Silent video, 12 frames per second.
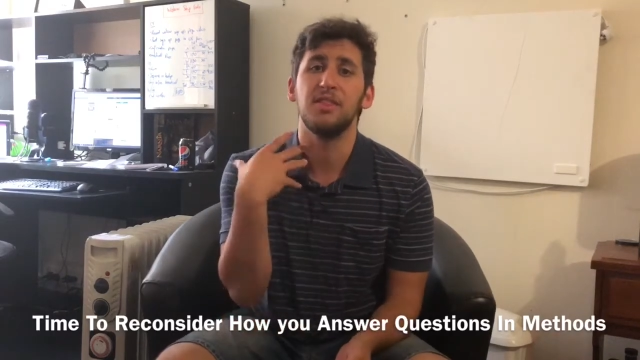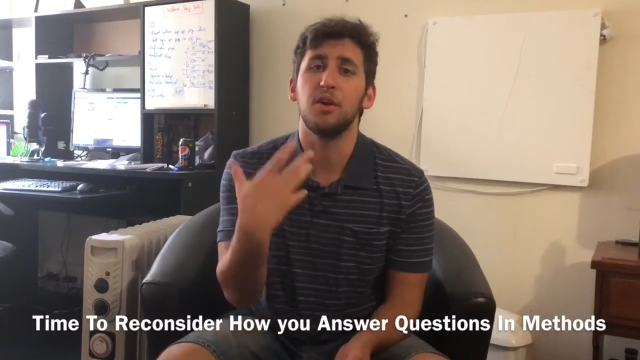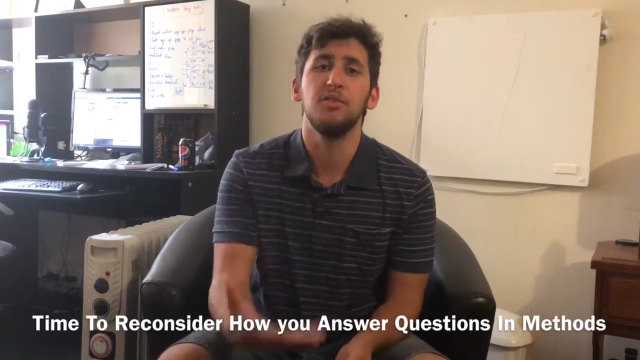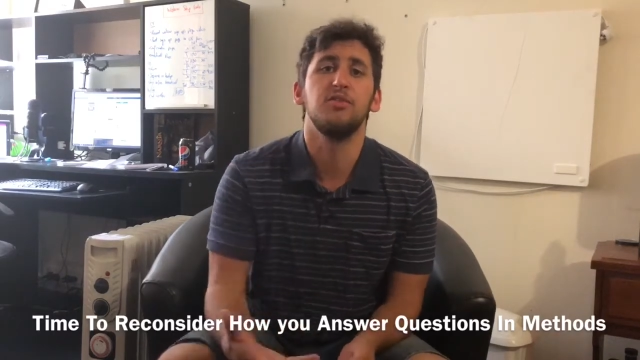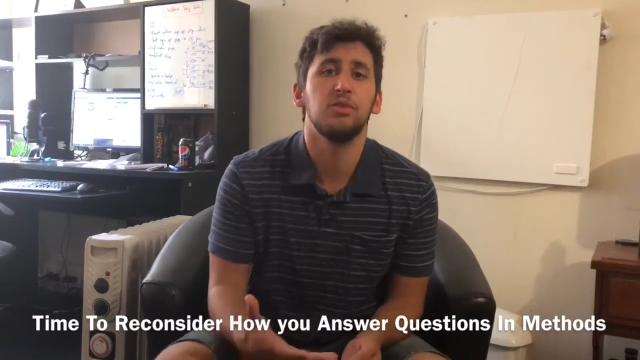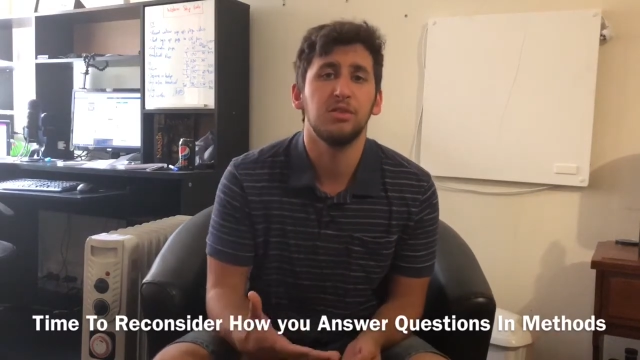
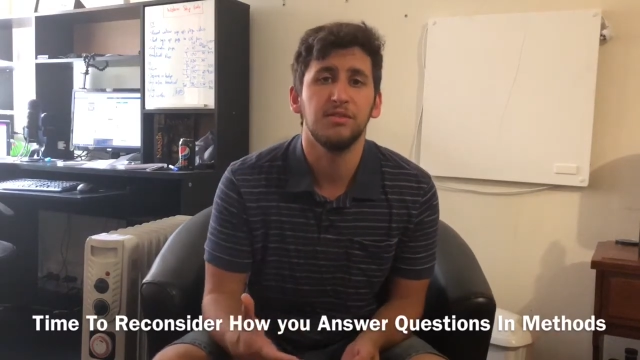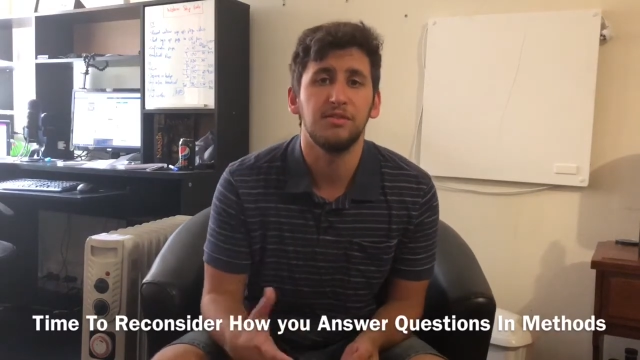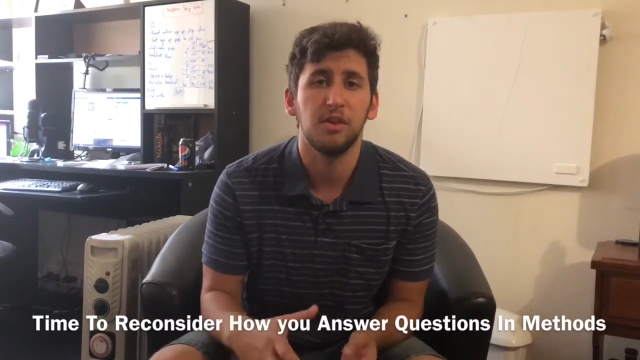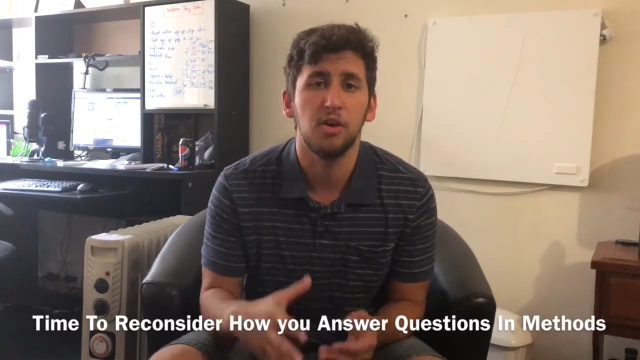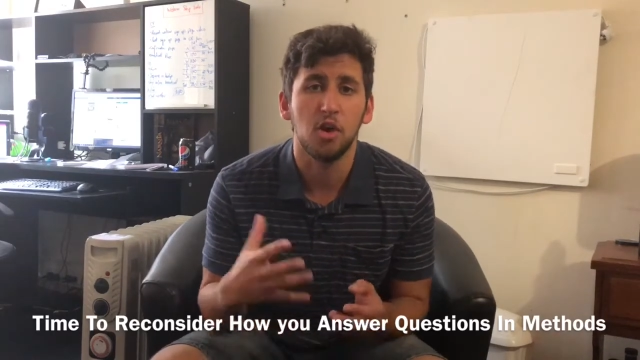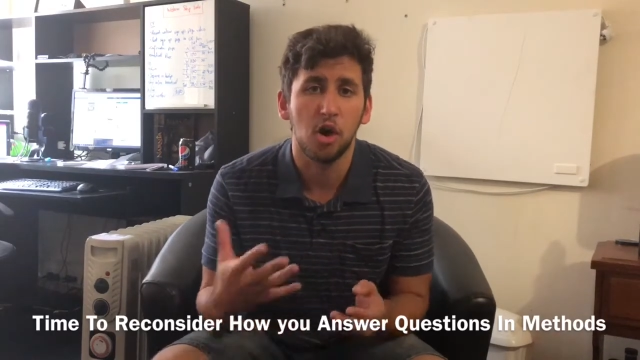Those sorts
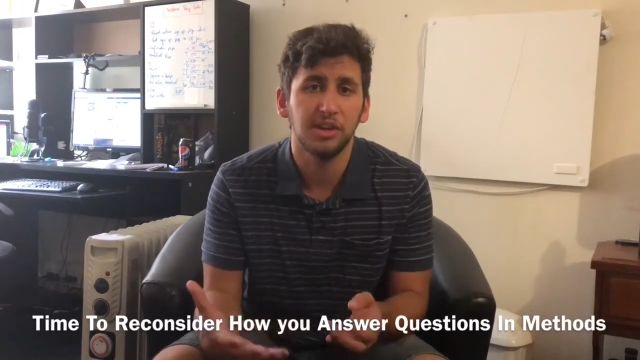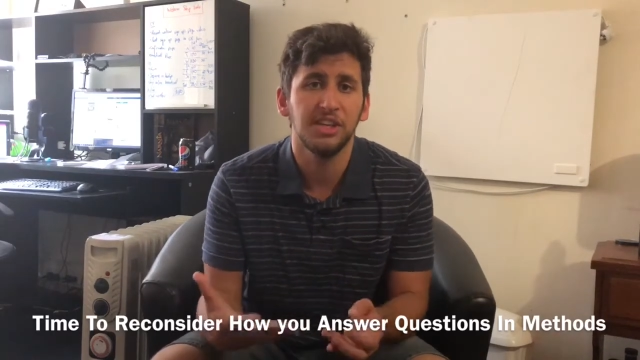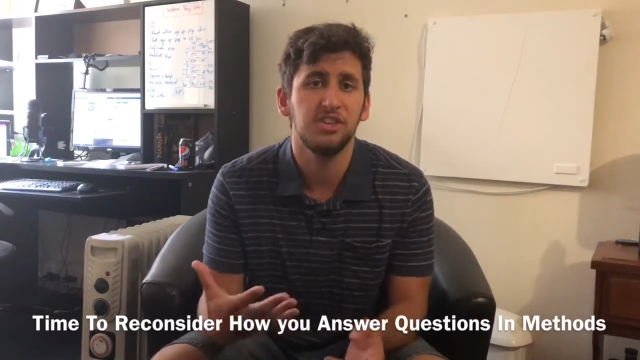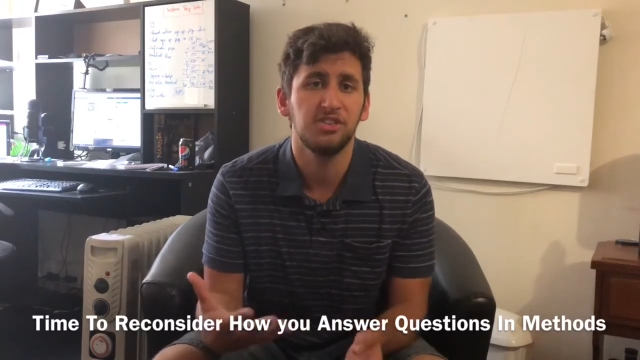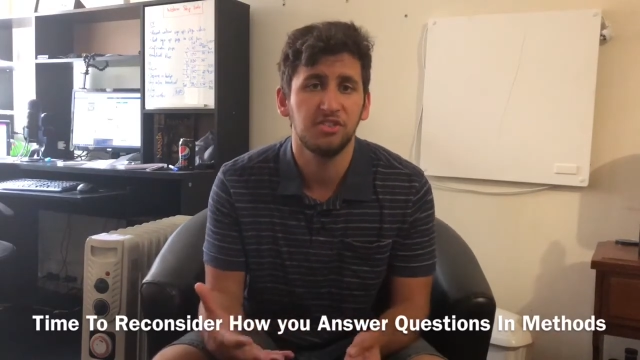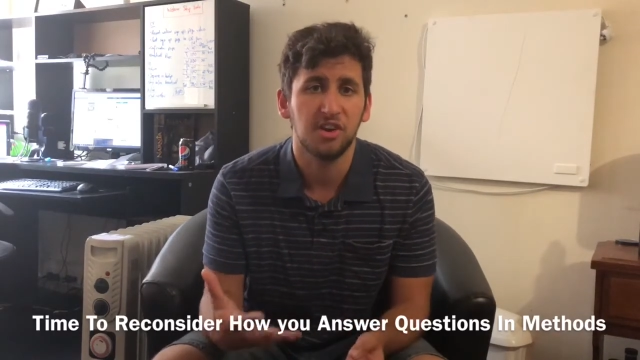of
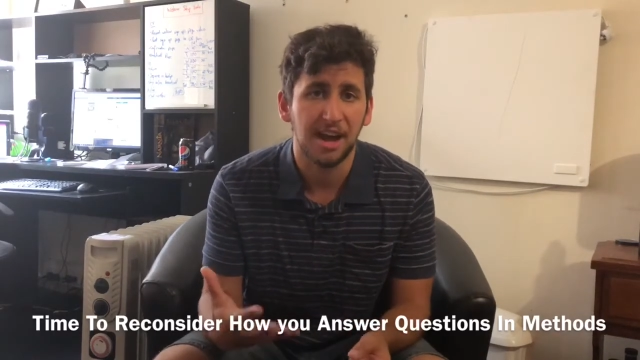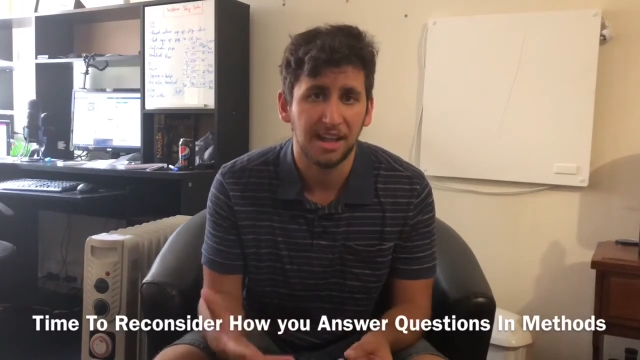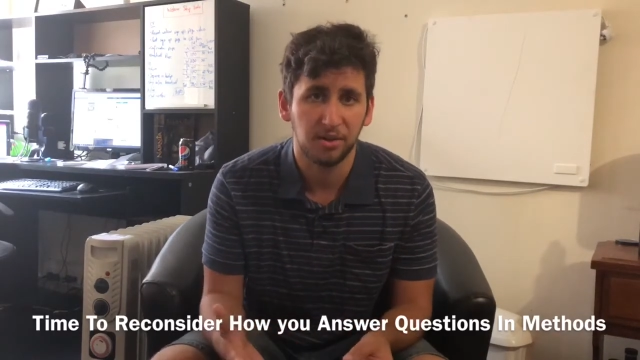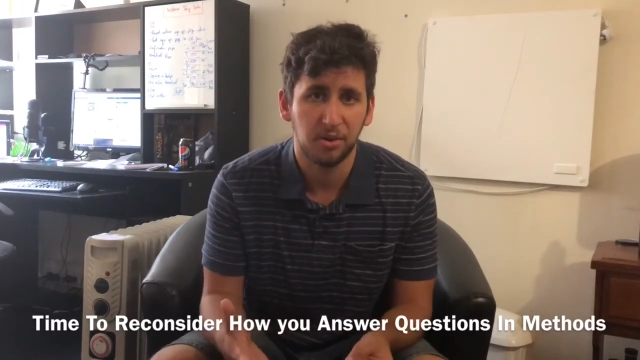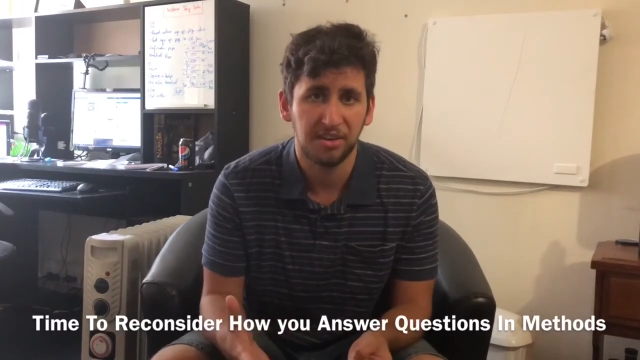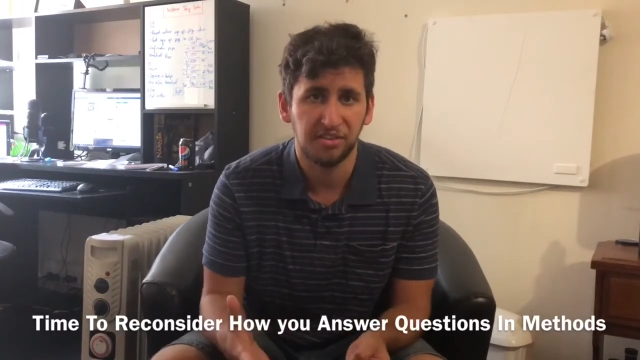knowledge
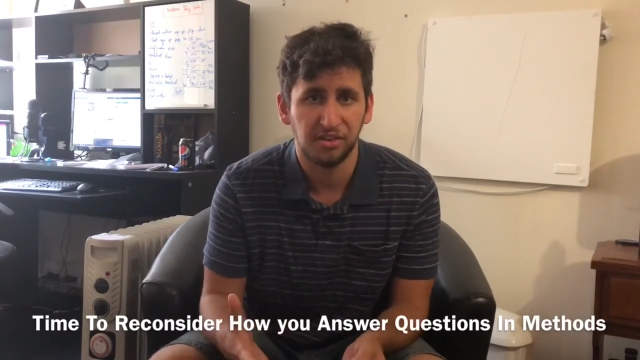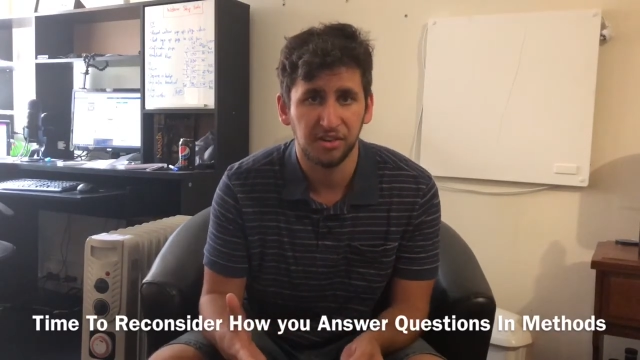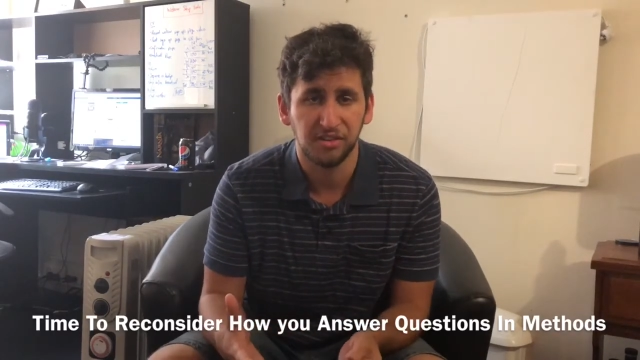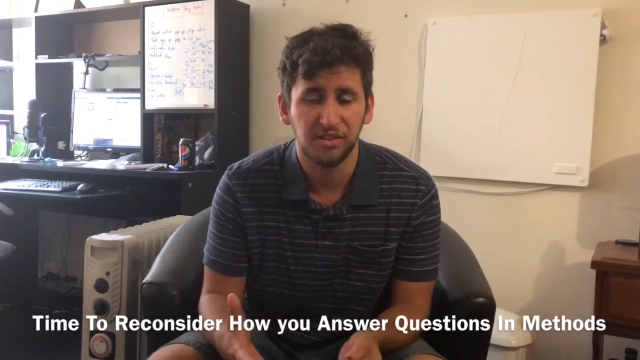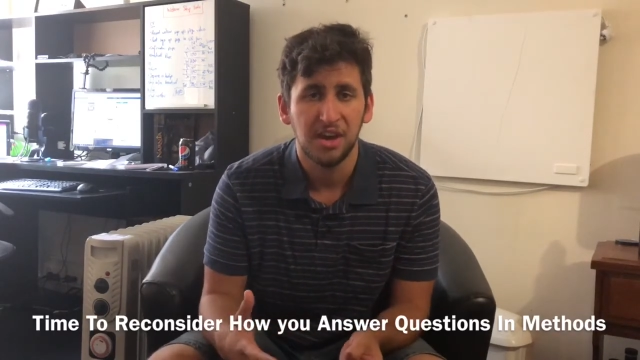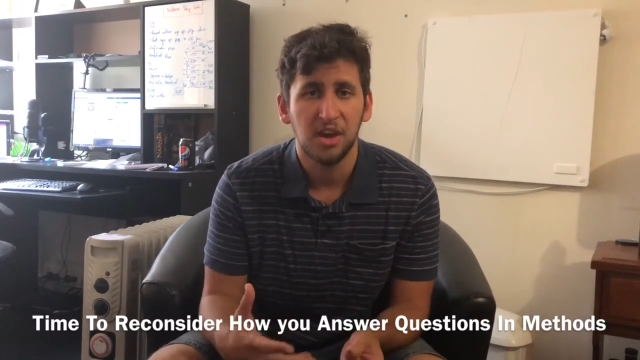style
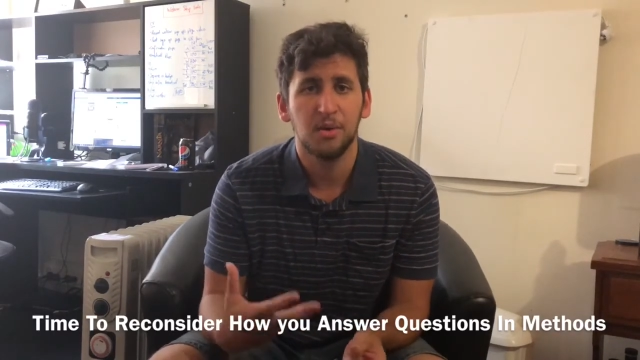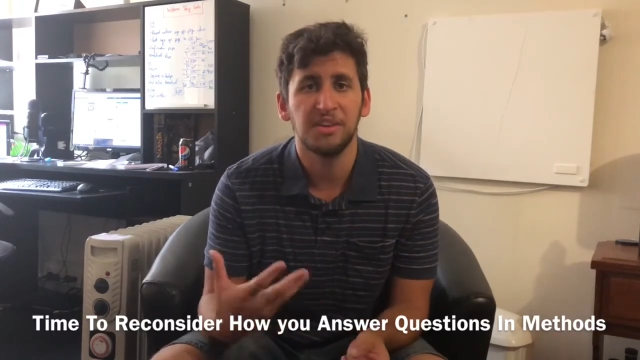questions.